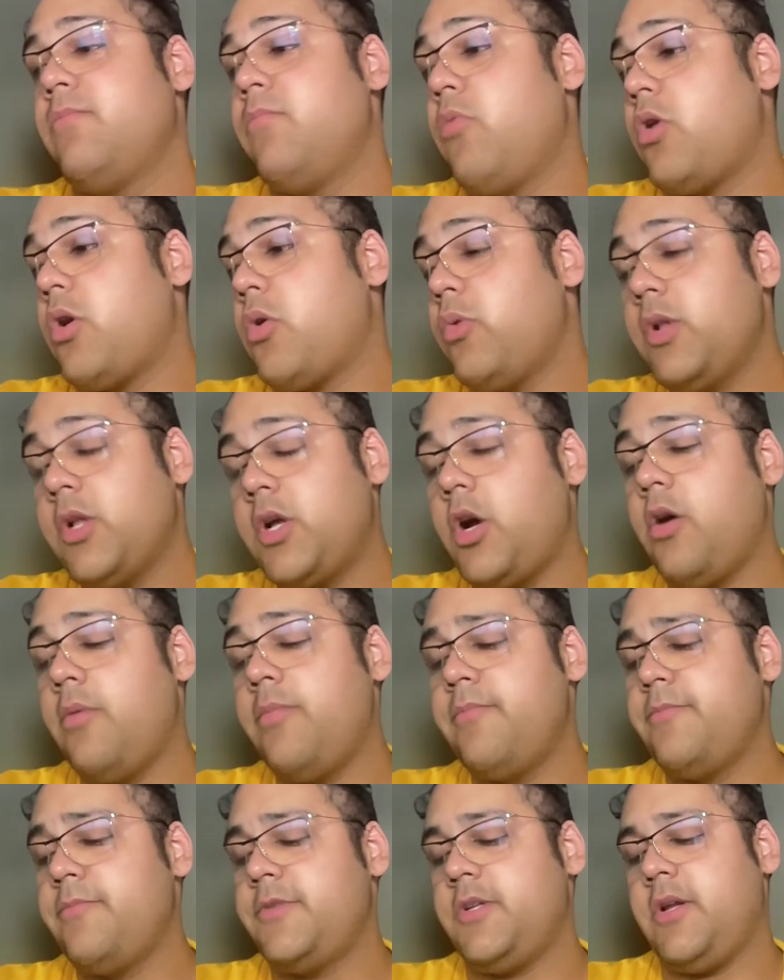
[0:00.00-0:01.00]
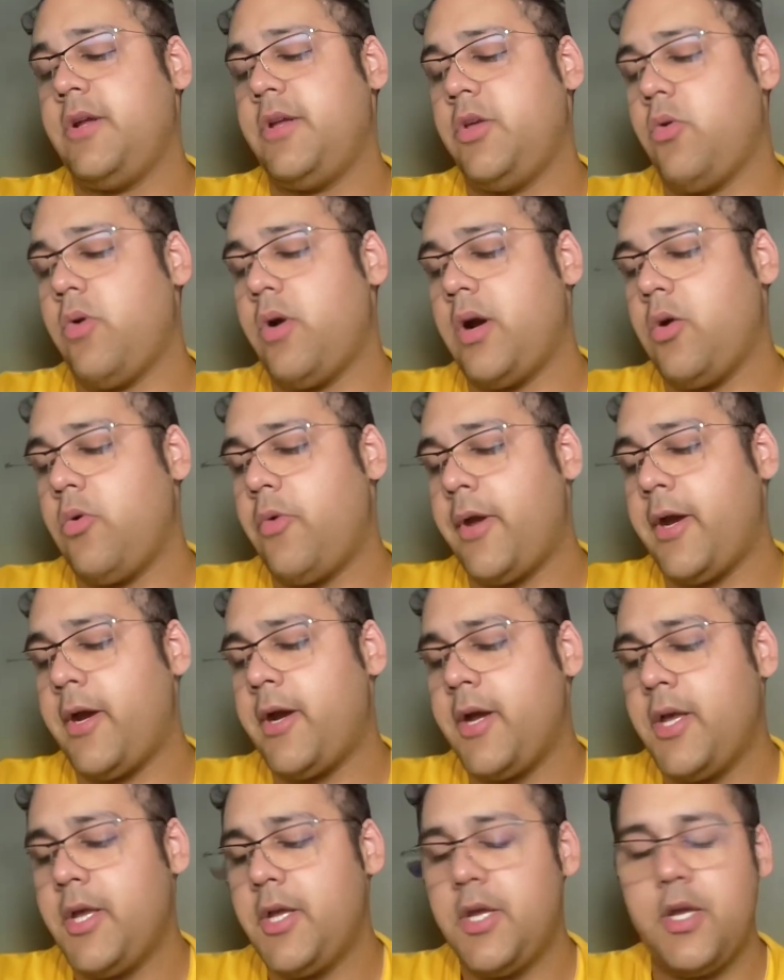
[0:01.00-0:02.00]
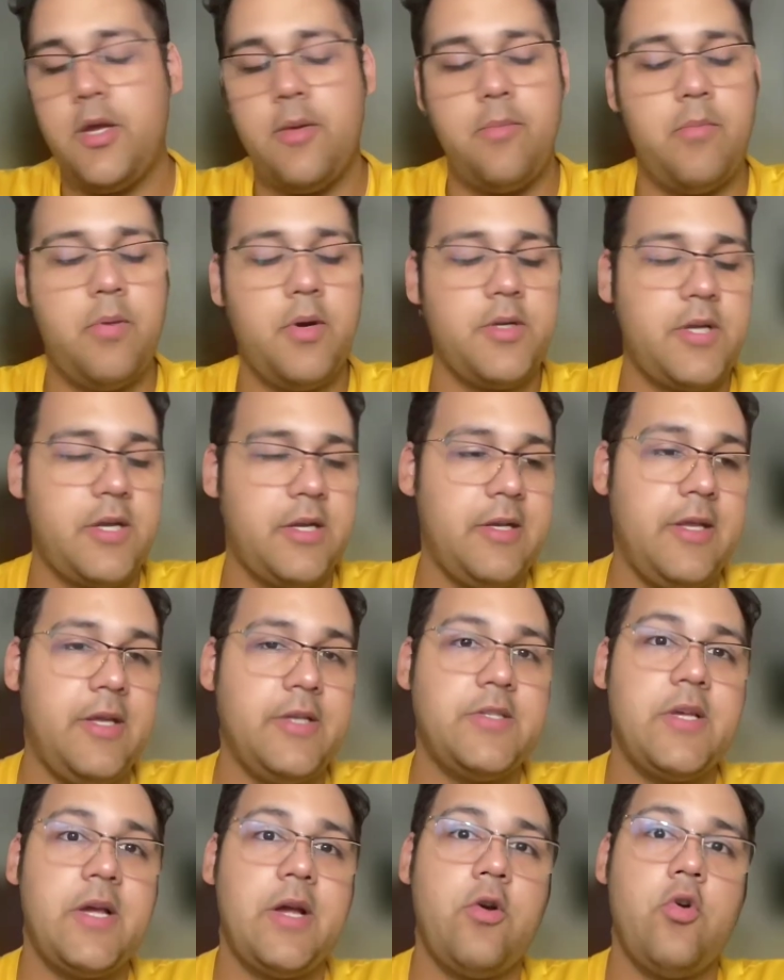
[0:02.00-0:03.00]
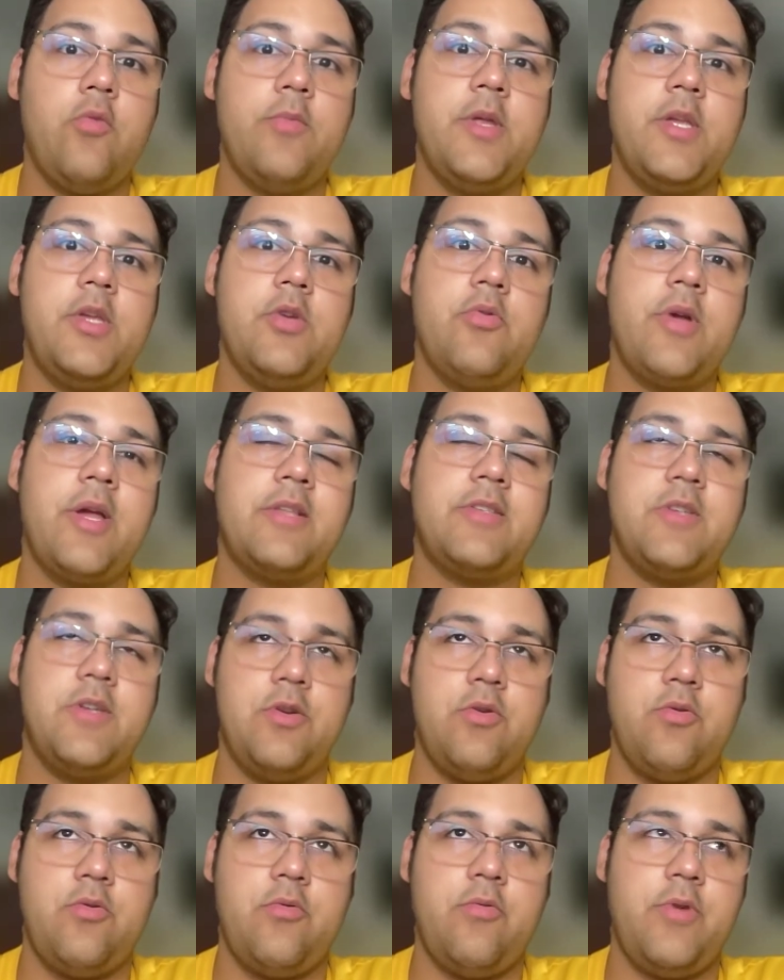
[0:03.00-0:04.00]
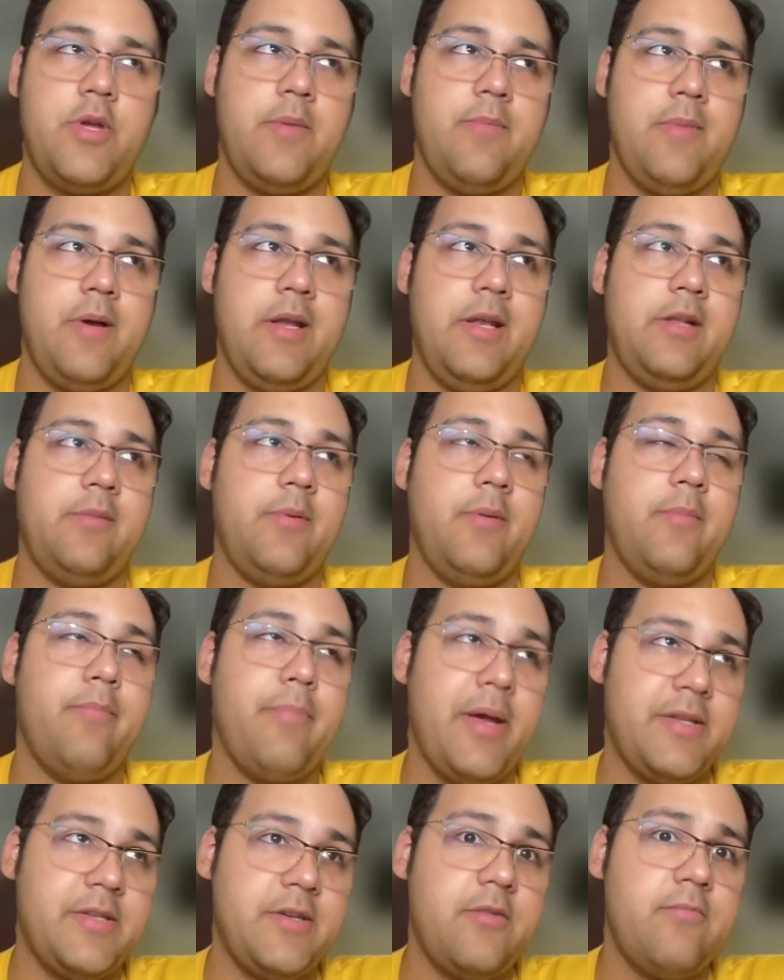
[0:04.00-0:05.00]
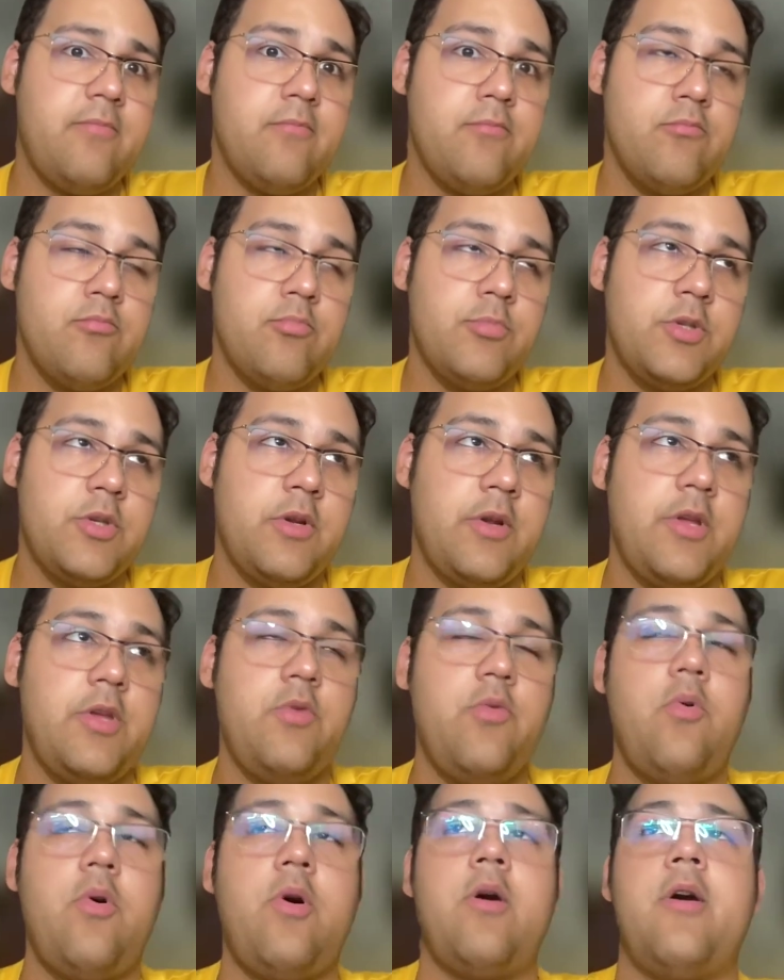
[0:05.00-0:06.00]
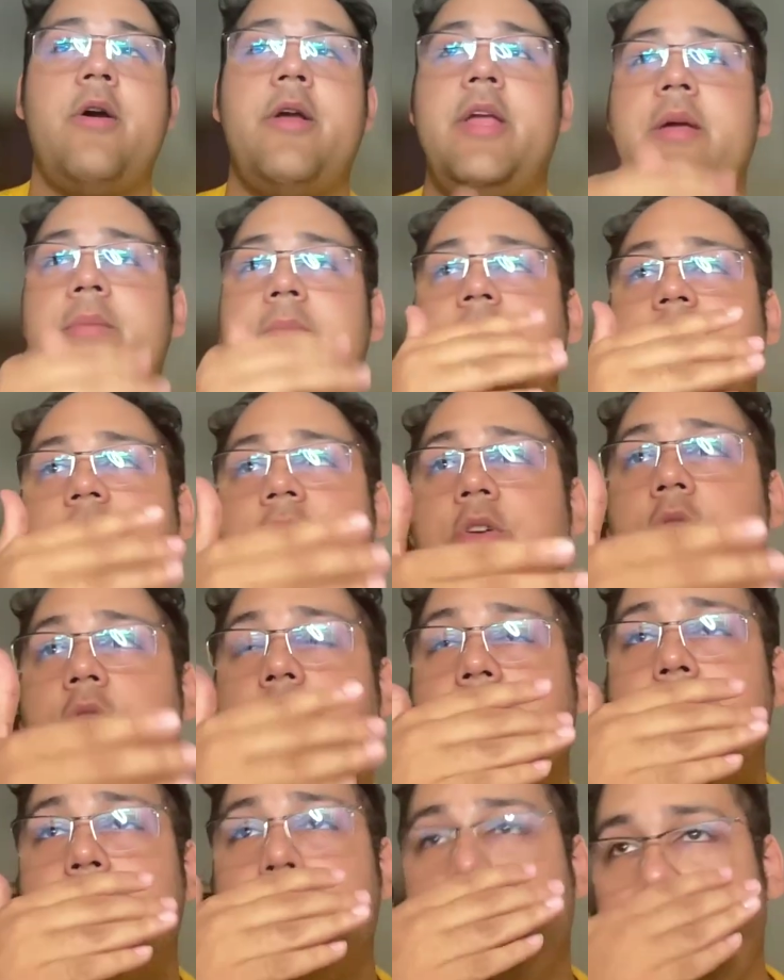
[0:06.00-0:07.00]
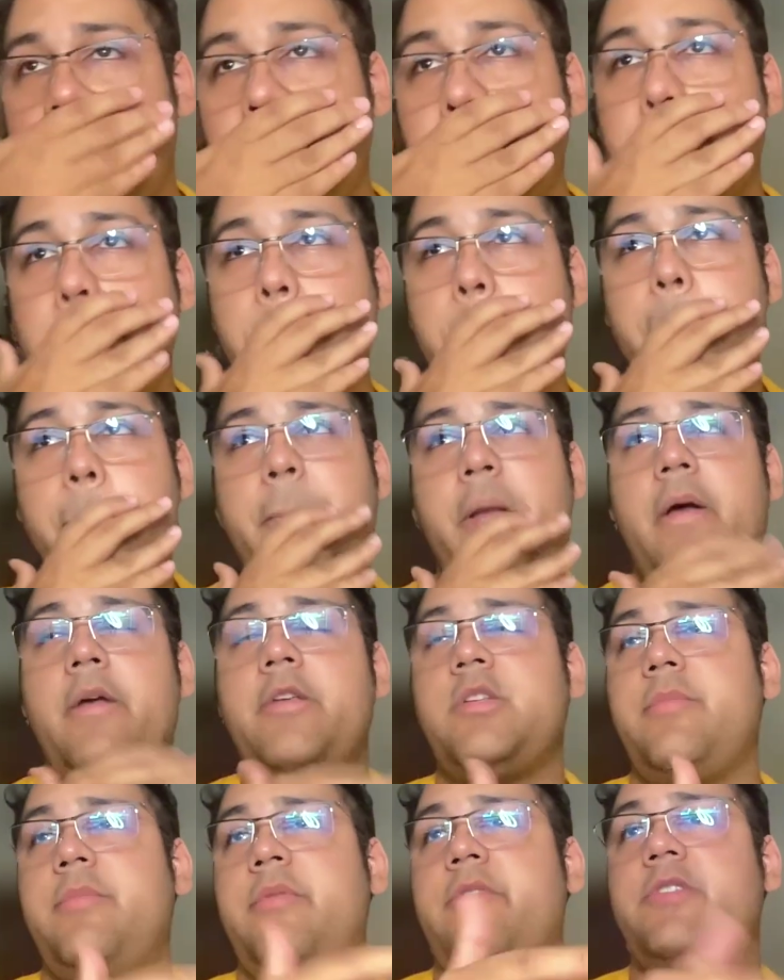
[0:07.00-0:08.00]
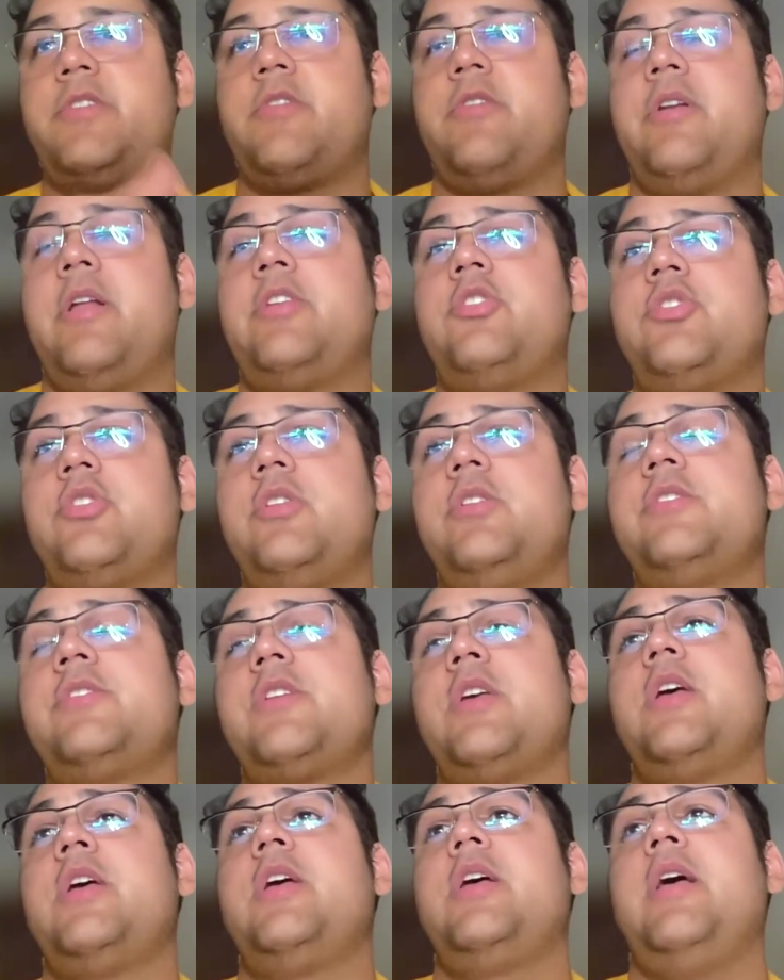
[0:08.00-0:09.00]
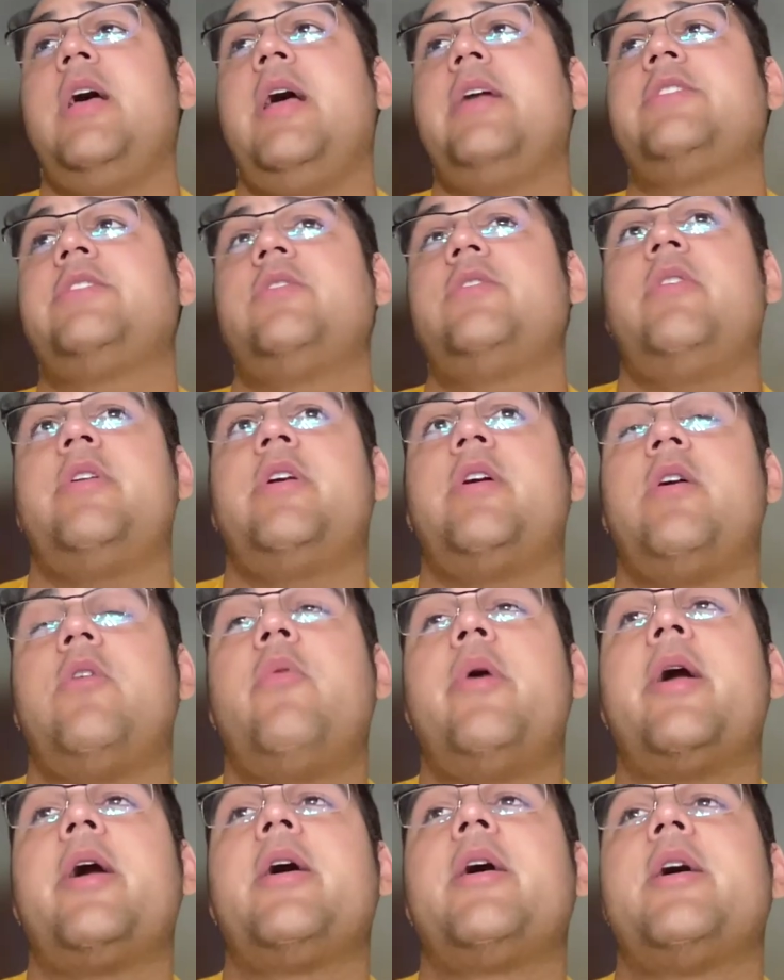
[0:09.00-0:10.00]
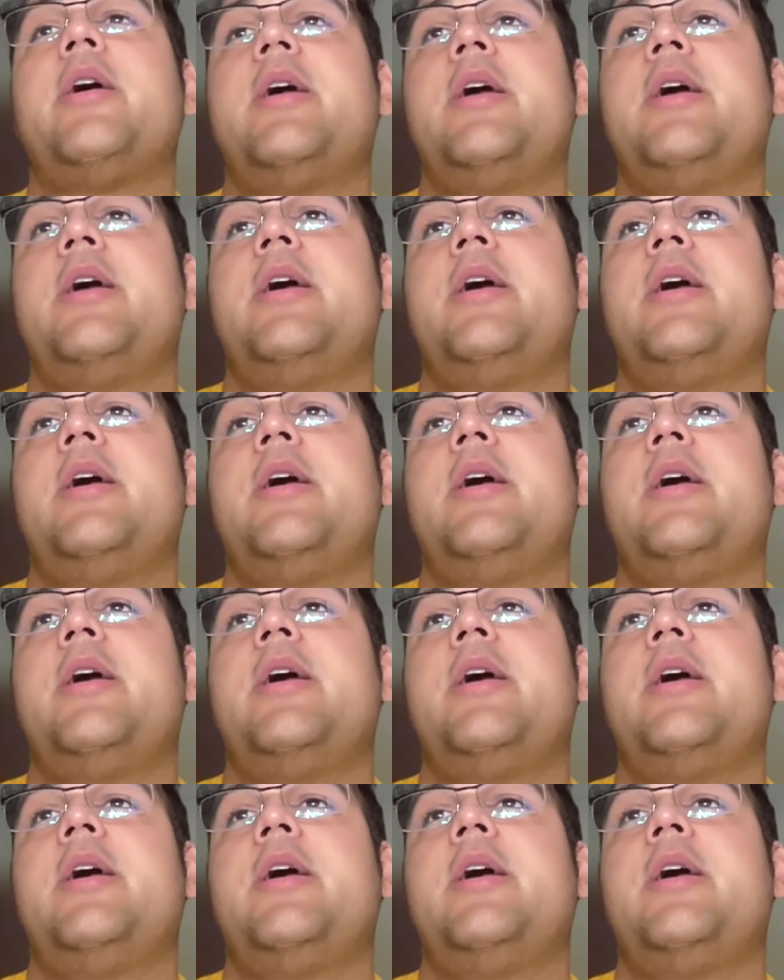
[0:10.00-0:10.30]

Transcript: More will come so that you are aware, but at least I hope that you get to know him a little bit better so that you are able to know him, some of his credentials, and so that you're aware.